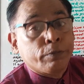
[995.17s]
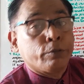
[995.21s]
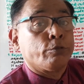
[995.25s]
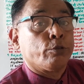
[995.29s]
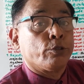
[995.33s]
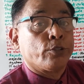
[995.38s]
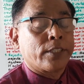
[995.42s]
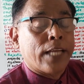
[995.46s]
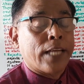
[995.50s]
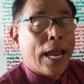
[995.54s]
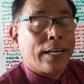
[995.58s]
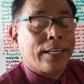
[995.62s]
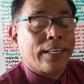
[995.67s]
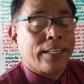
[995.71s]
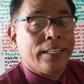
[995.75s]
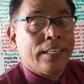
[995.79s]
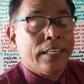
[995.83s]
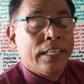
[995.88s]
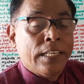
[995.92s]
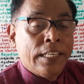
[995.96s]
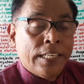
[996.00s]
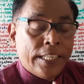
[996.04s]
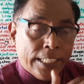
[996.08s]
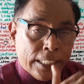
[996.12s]
from society.
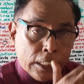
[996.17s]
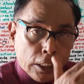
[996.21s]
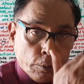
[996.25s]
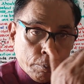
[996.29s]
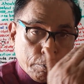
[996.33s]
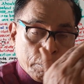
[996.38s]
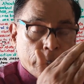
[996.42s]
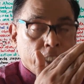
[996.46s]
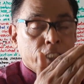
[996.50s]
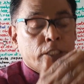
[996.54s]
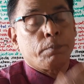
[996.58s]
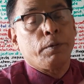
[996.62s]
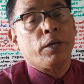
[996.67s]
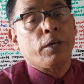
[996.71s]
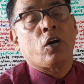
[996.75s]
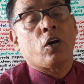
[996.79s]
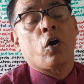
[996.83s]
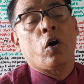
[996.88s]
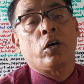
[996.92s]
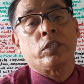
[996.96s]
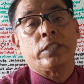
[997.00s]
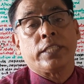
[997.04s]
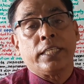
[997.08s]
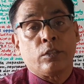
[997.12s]
It is praised
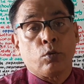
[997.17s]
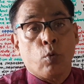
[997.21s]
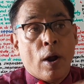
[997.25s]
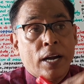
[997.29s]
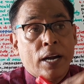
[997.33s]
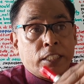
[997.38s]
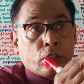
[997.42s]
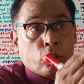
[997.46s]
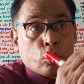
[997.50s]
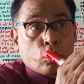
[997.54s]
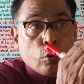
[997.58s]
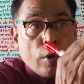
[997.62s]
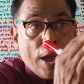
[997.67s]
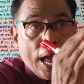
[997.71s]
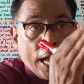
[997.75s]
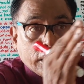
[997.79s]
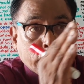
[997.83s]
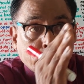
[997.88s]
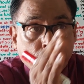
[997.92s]
because it wants to